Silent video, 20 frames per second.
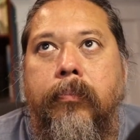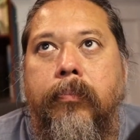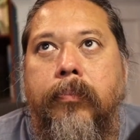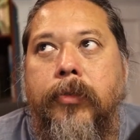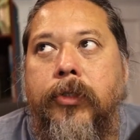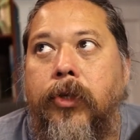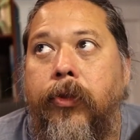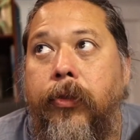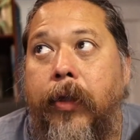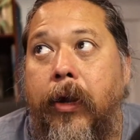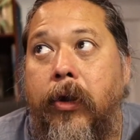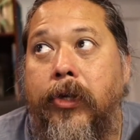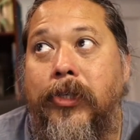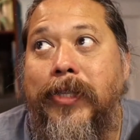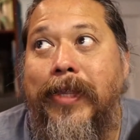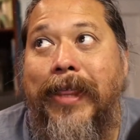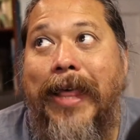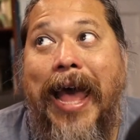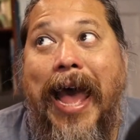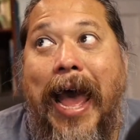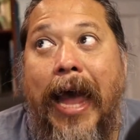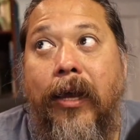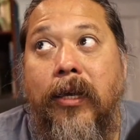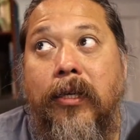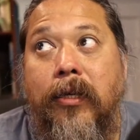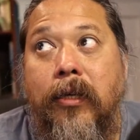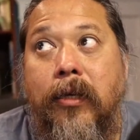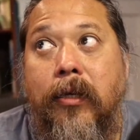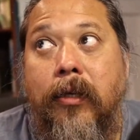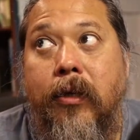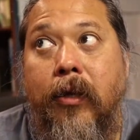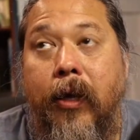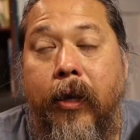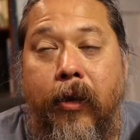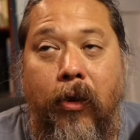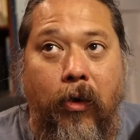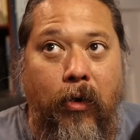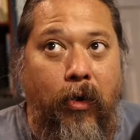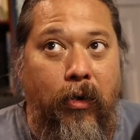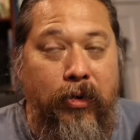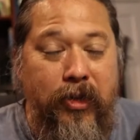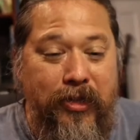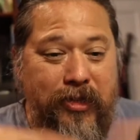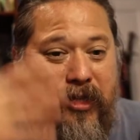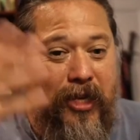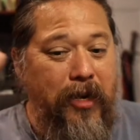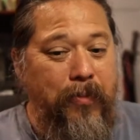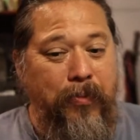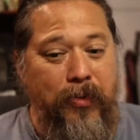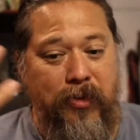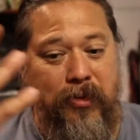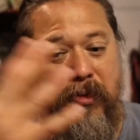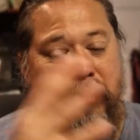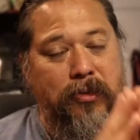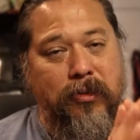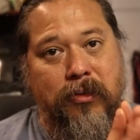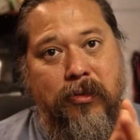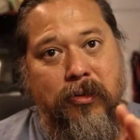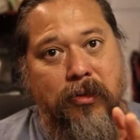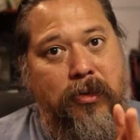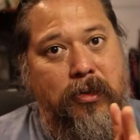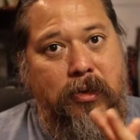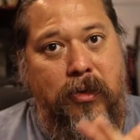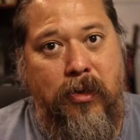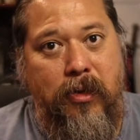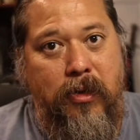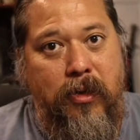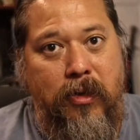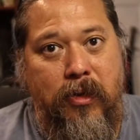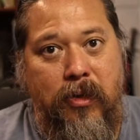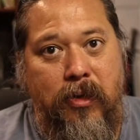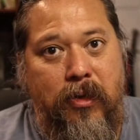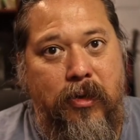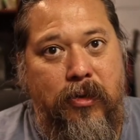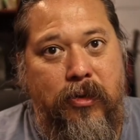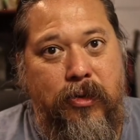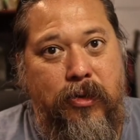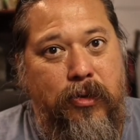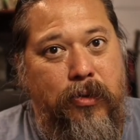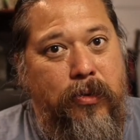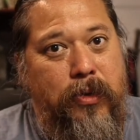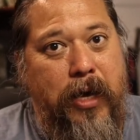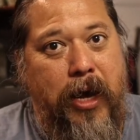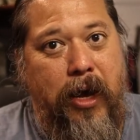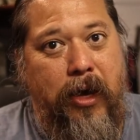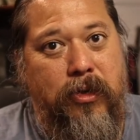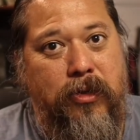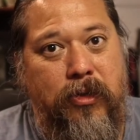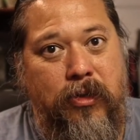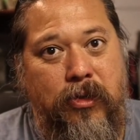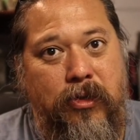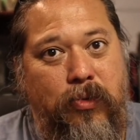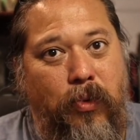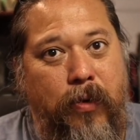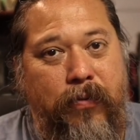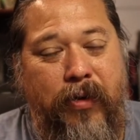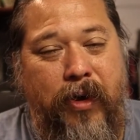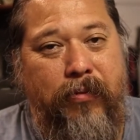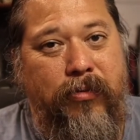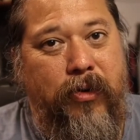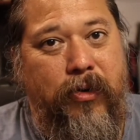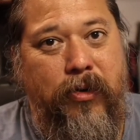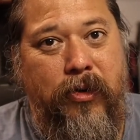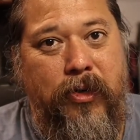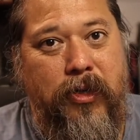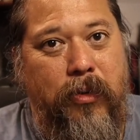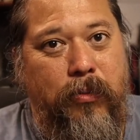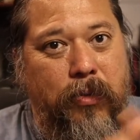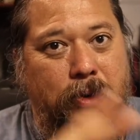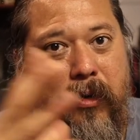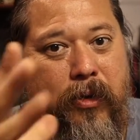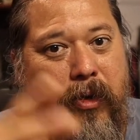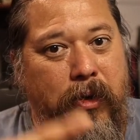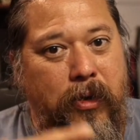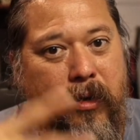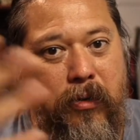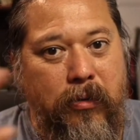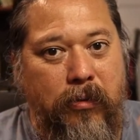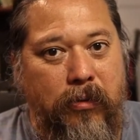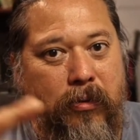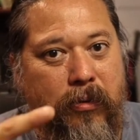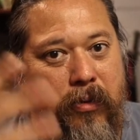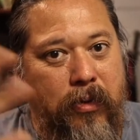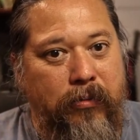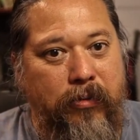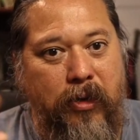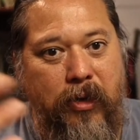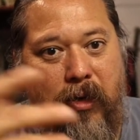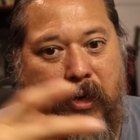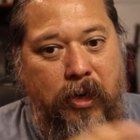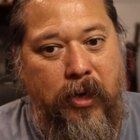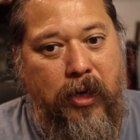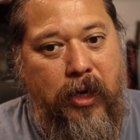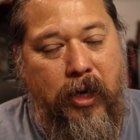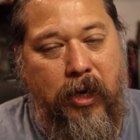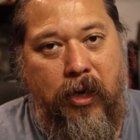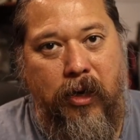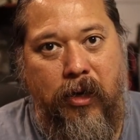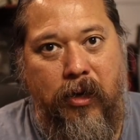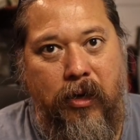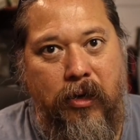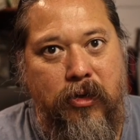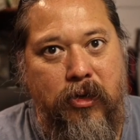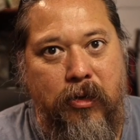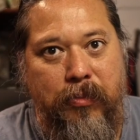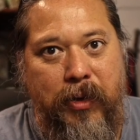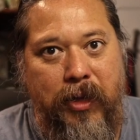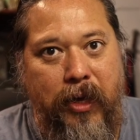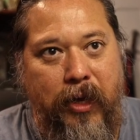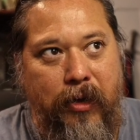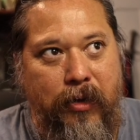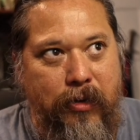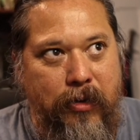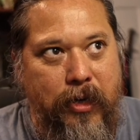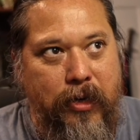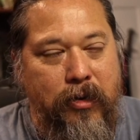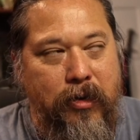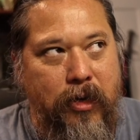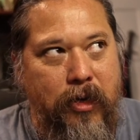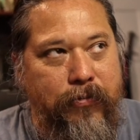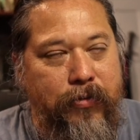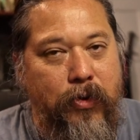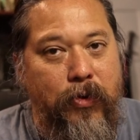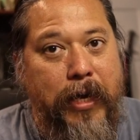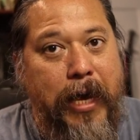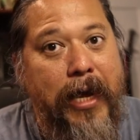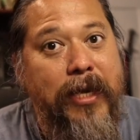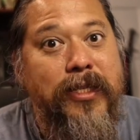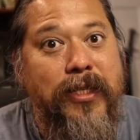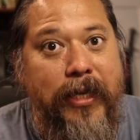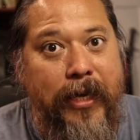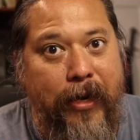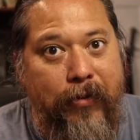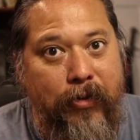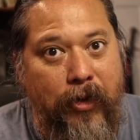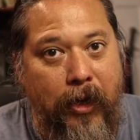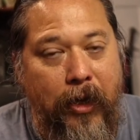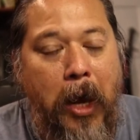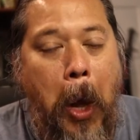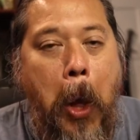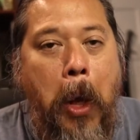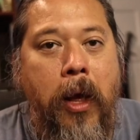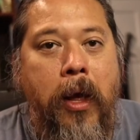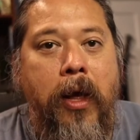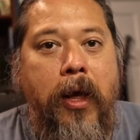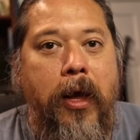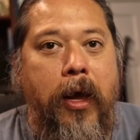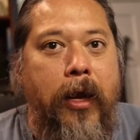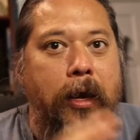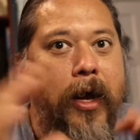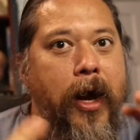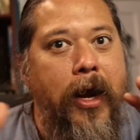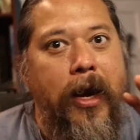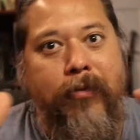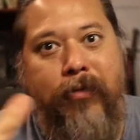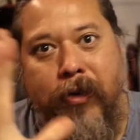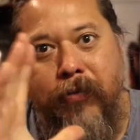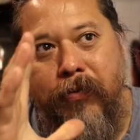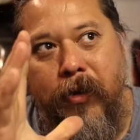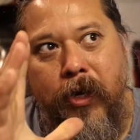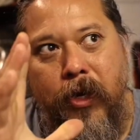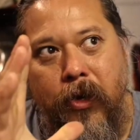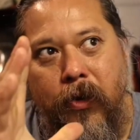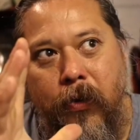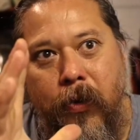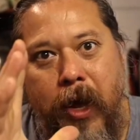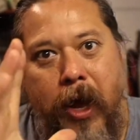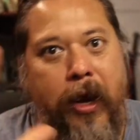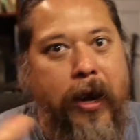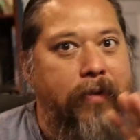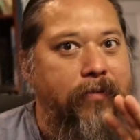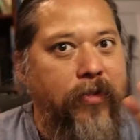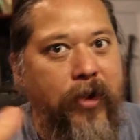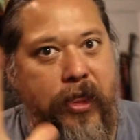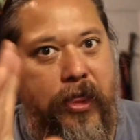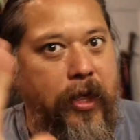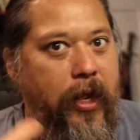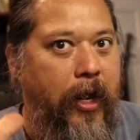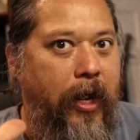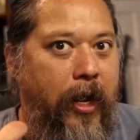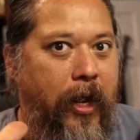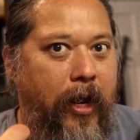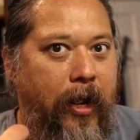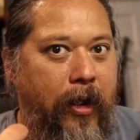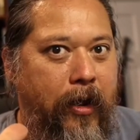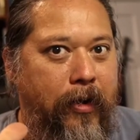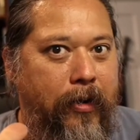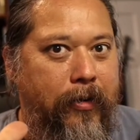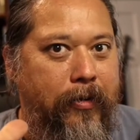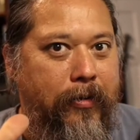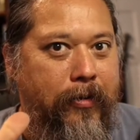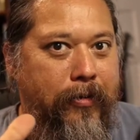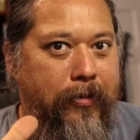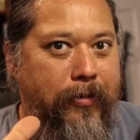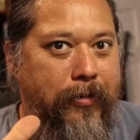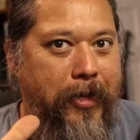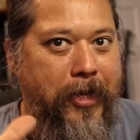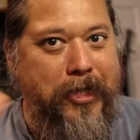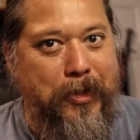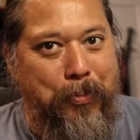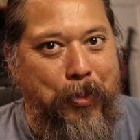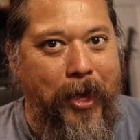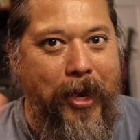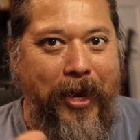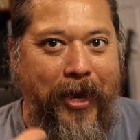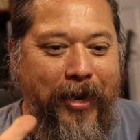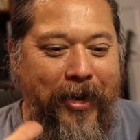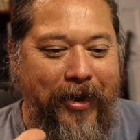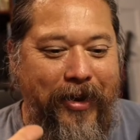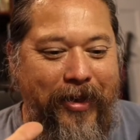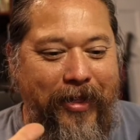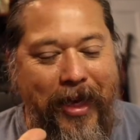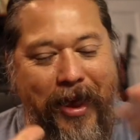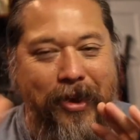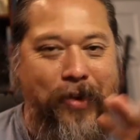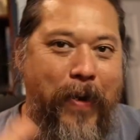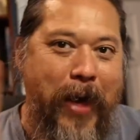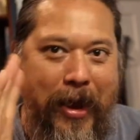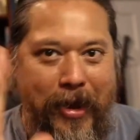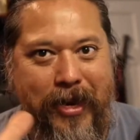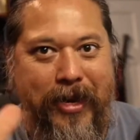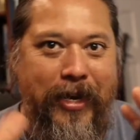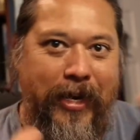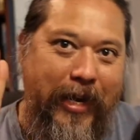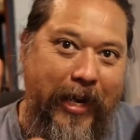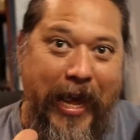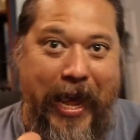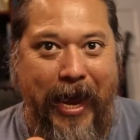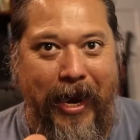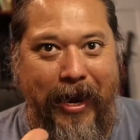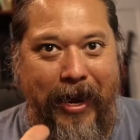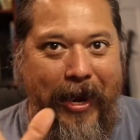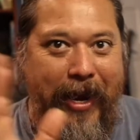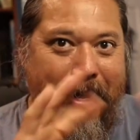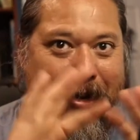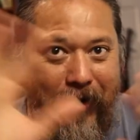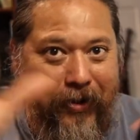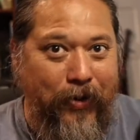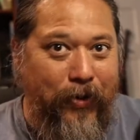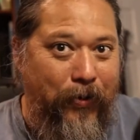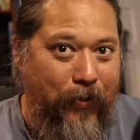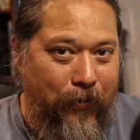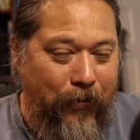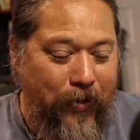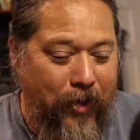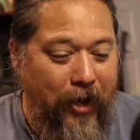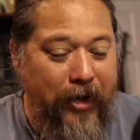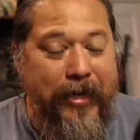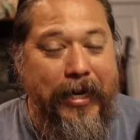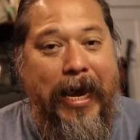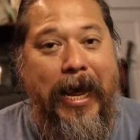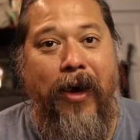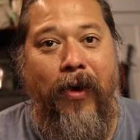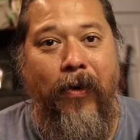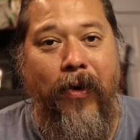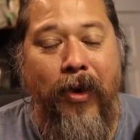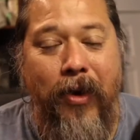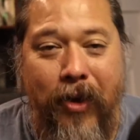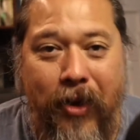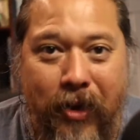So there's that, and all the setup was 2,000, 2,500 somewhere in there. Everything I had to get, and it took me like a few days to get everything. And not every video had everything explained that you had needed to get. I had to go hunt down